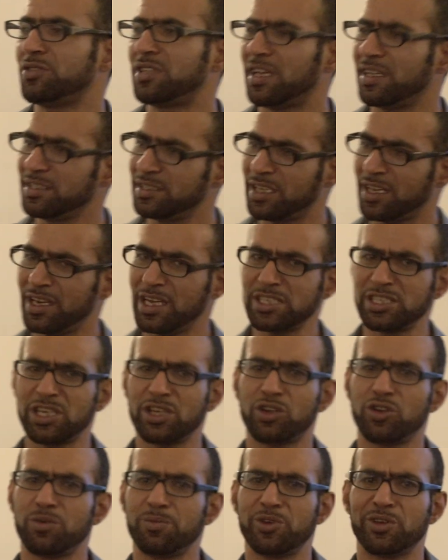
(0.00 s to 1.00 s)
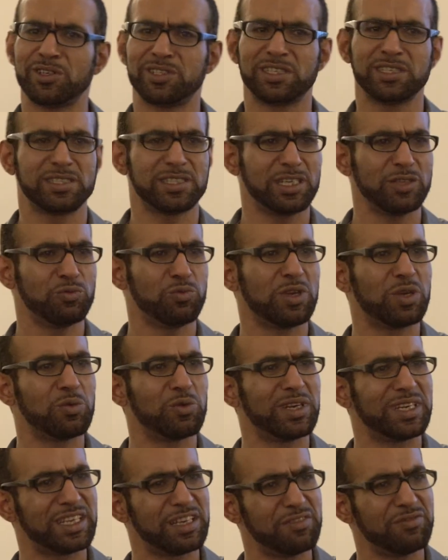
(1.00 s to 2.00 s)
the international community said we
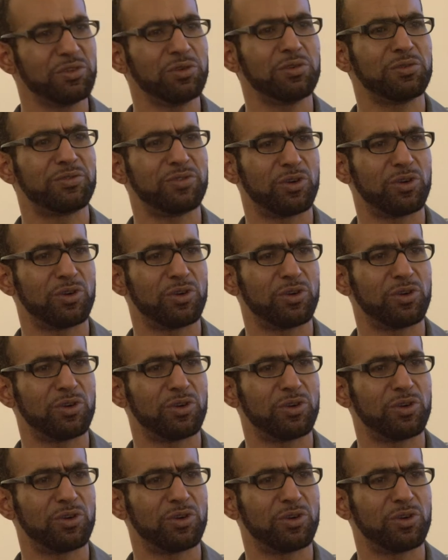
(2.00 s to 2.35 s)
will give you